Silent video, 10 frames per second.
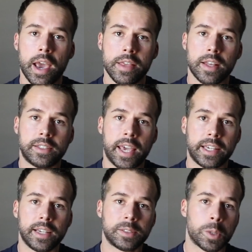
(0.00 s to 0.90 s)
and then
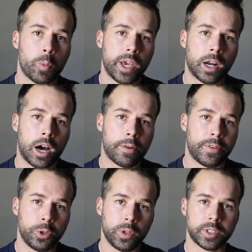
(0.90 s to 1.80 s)
taking some weight
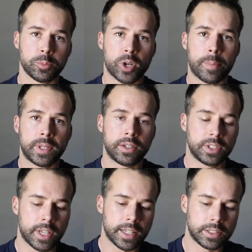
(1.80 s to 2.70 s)
off and doing some drop down
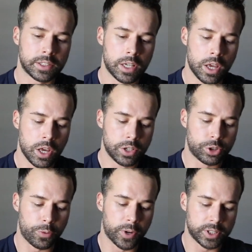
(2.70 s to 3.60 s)
sets.
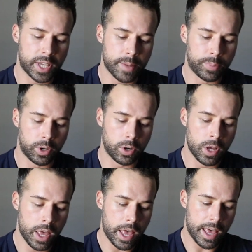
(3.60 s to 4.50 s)
So for
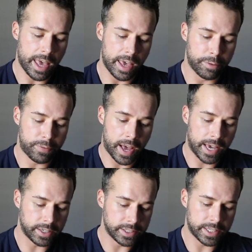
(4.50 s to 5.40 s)
example, if
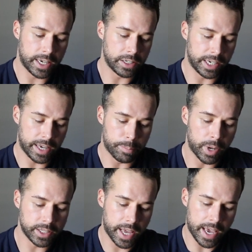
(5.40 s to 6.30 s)
let's say like on
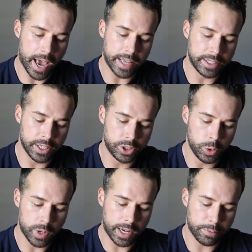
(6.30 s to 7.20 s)
Monday I did
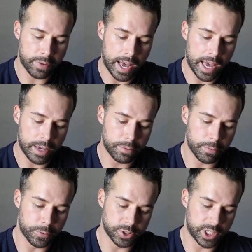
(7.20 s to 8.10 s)

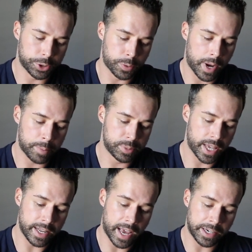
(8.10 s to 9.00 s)
295 for 6
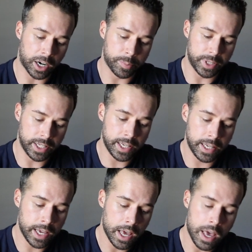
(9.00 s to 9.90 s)
reps at 9
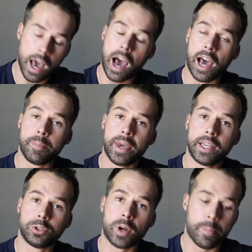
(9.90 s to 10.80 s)
RPE, I
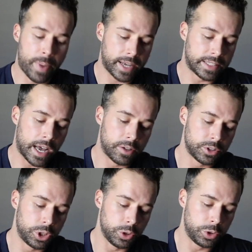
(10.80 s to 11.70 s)
may drop back
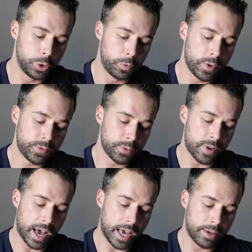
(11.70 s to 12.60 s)
down to
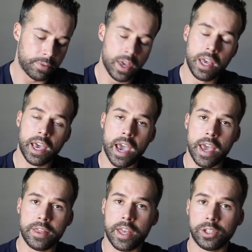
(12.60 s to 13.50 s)
255
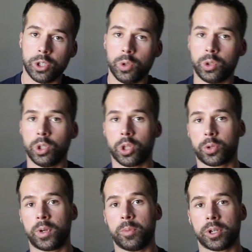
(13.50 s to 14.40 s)
and then do 2 to
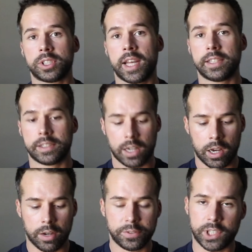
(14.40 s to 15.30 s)
3 more sets
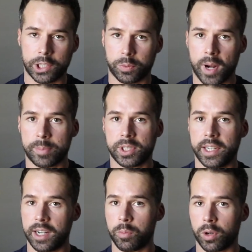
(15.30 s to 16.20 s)
of 6 reps to
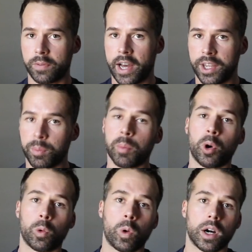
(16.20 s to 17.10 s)
get into more volume or
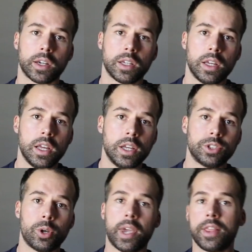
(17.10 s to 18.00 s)
more work.
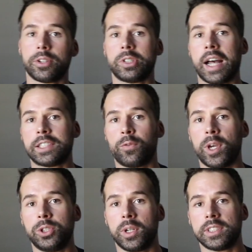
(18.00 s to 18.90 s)
So again, there's lots of
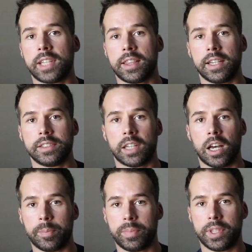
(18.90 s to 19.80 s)
ways you can set things
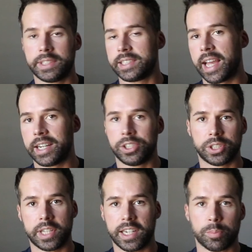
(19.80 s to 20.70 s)
up. This is kind of
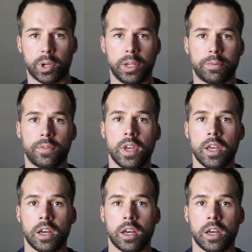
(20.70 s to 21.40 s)
just like a brief